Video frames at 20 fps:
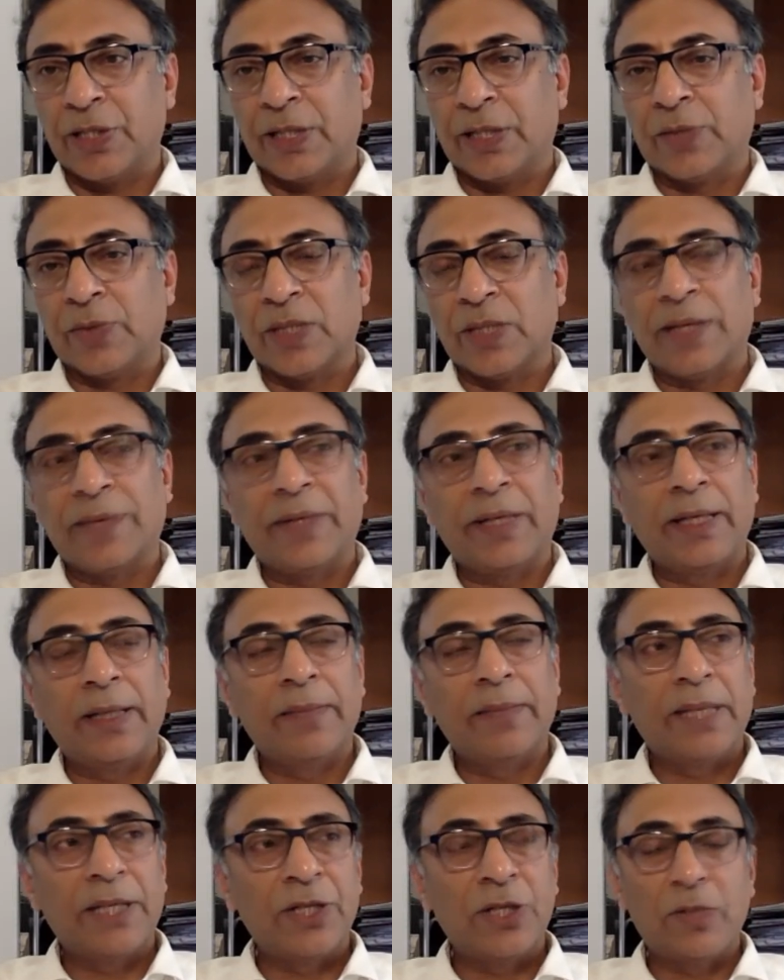It was never really
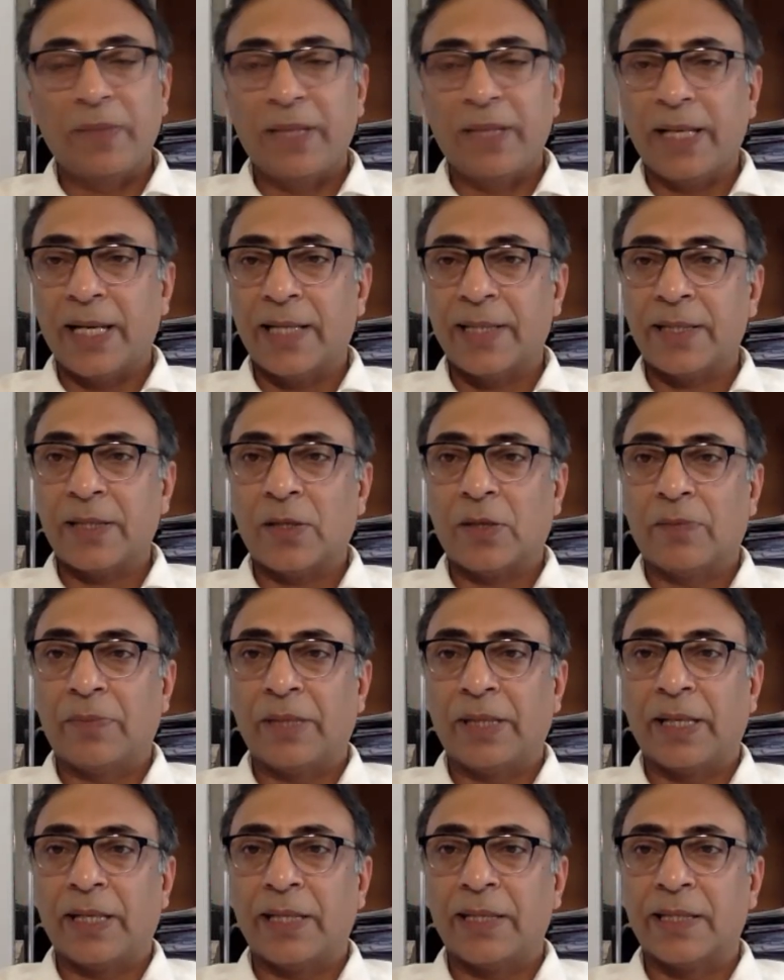meant to be as
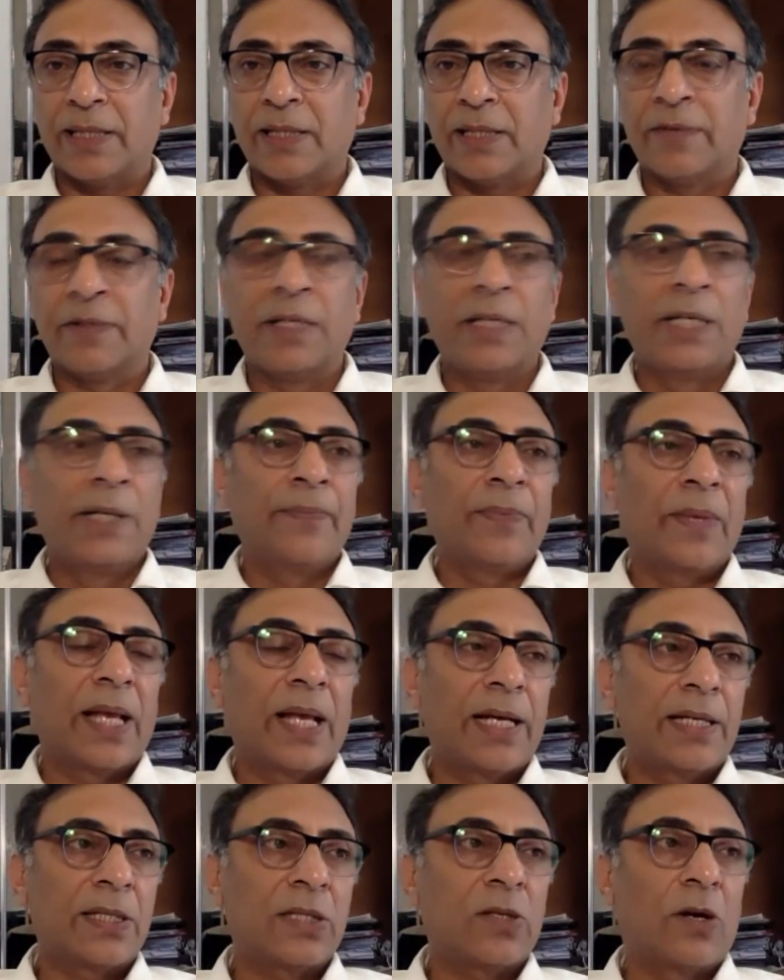comprehensive,
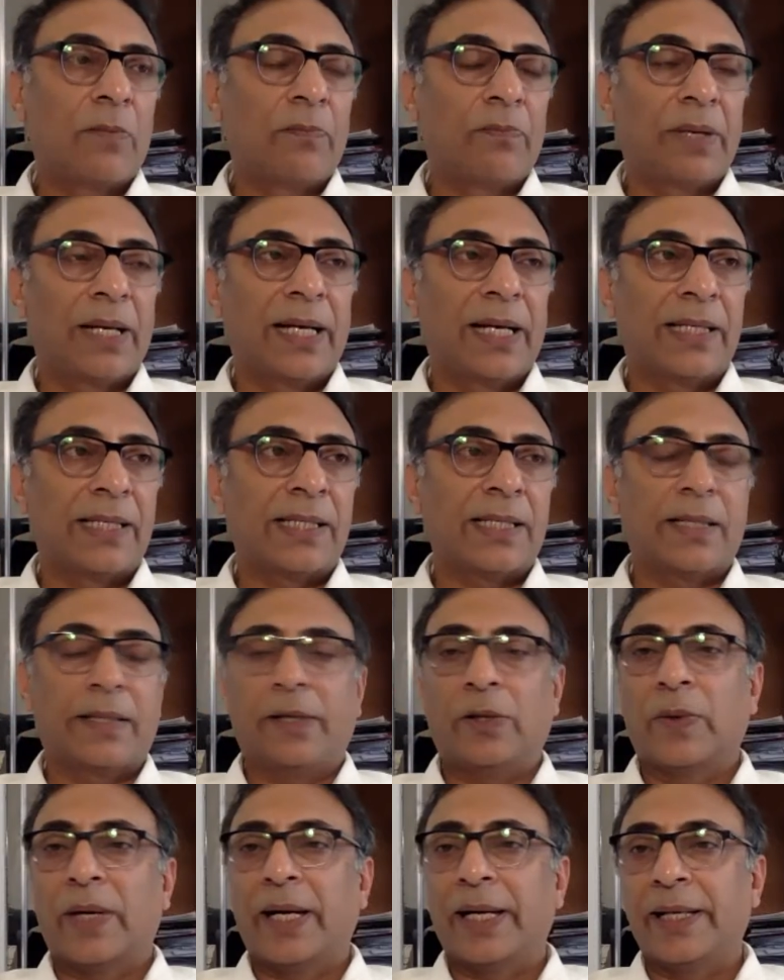as complex,
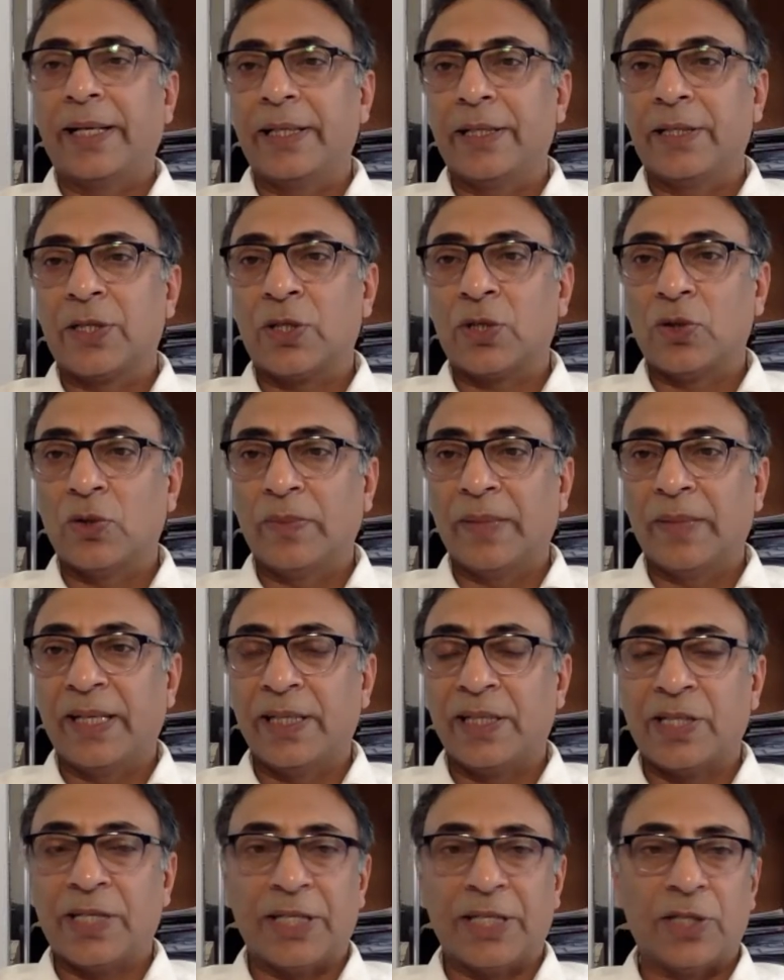requiring so many
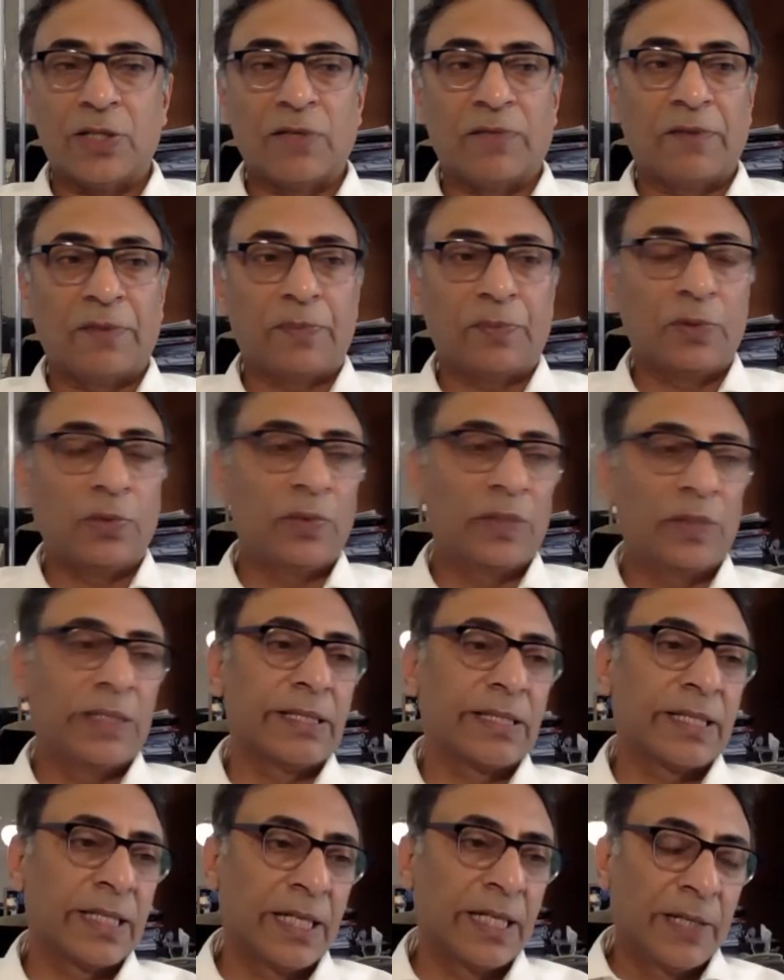stages of
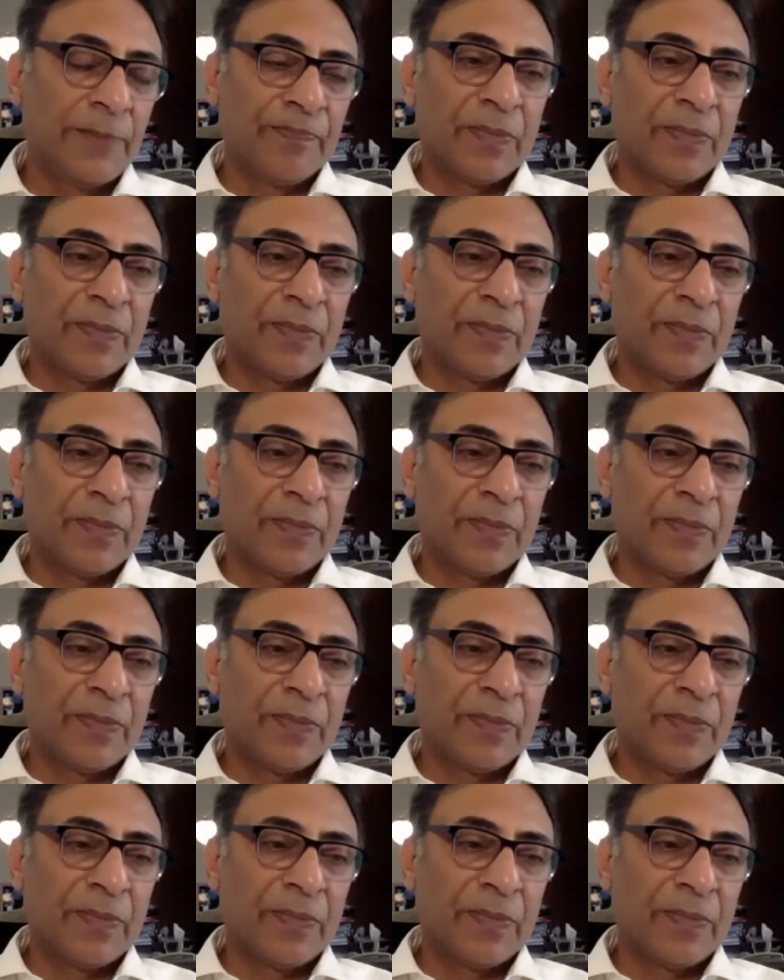approvals,